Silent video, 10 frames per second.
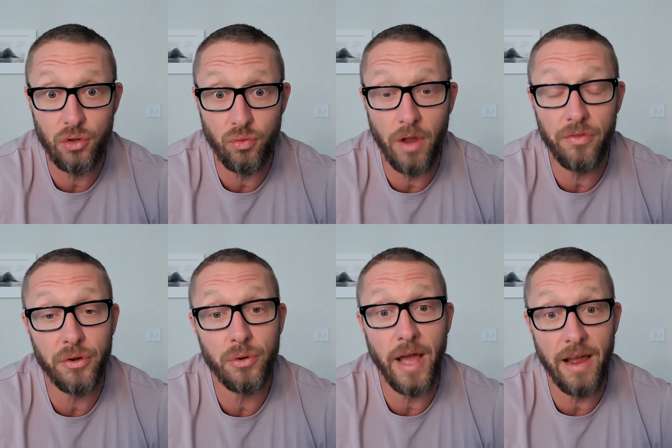you run
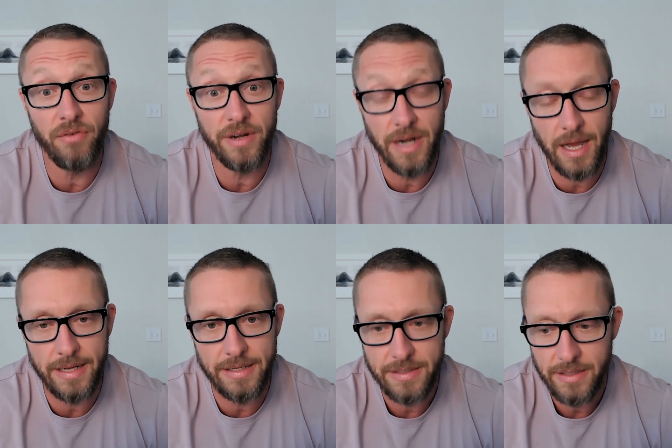through every
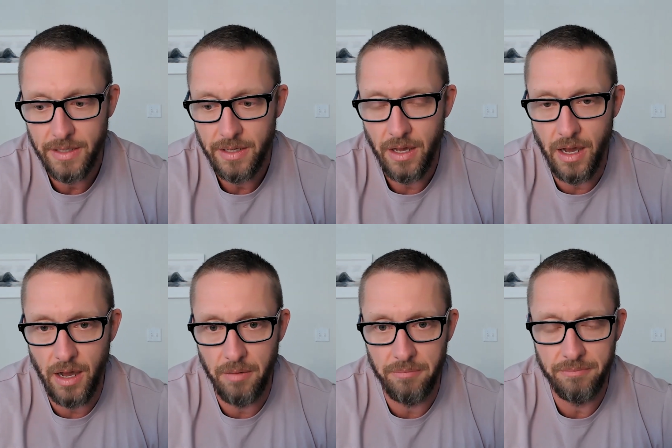night.
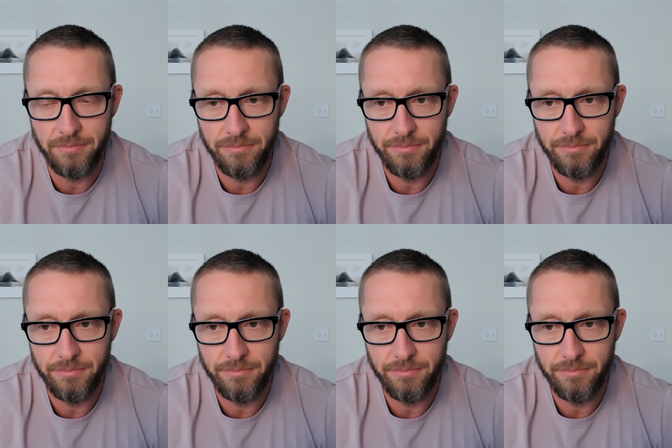There's